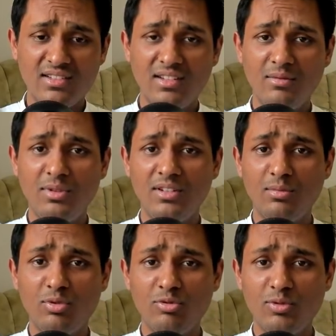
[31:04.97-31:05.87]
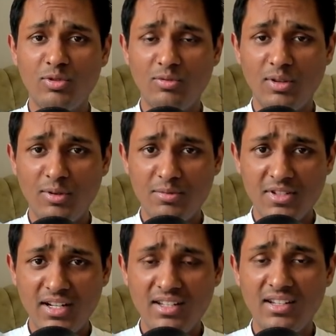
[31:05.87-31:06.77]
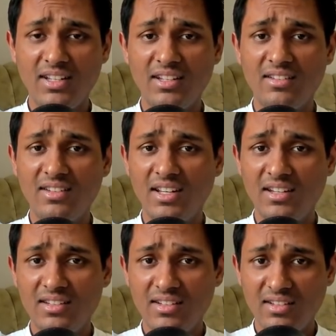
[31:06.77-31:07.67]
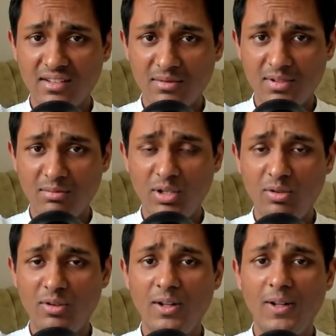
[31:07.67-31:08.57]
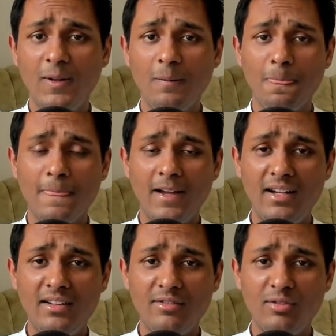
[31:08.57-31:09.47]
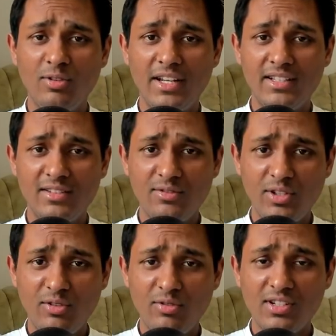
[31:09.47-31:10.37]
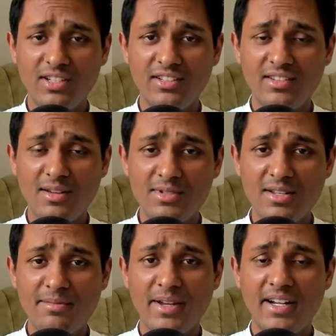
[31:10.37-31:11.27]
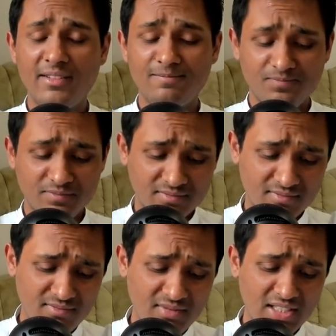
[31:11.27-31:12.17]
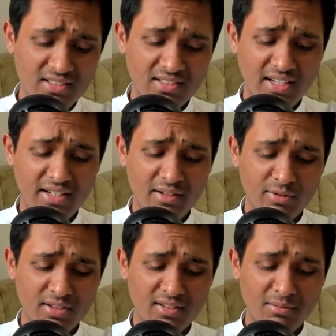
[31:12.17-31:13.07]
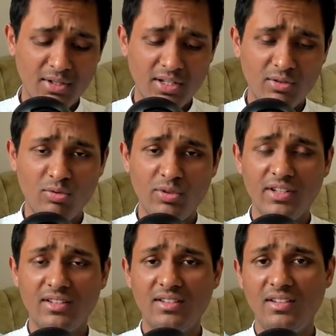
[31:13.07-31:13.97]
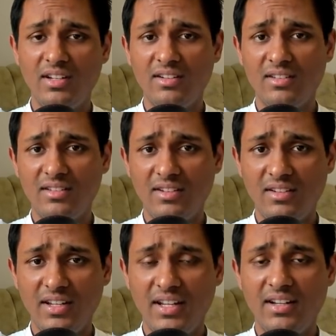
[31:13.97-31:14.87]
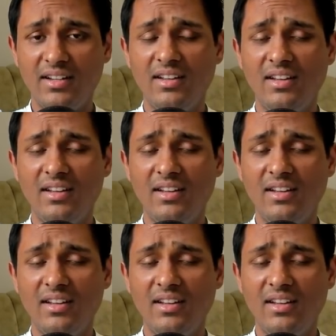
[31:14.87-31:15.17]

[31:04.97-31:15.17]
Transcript: then please approach me to my website. The link is there in the description below. And if you like this video, click the thumbs up and share it with somebody who is interested in